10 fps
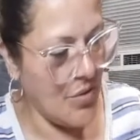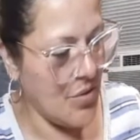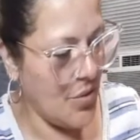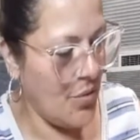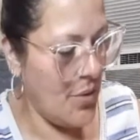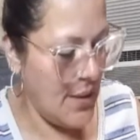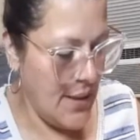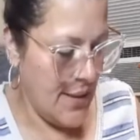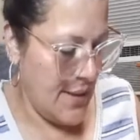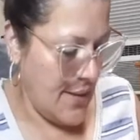so
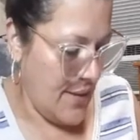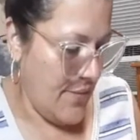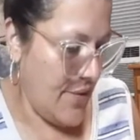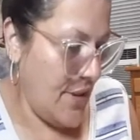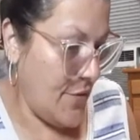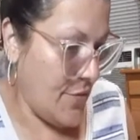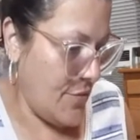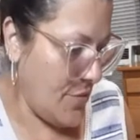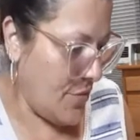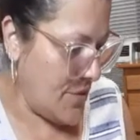I really
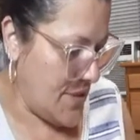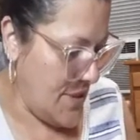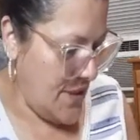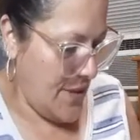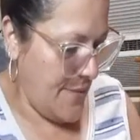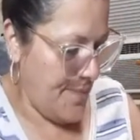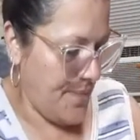don't not see it.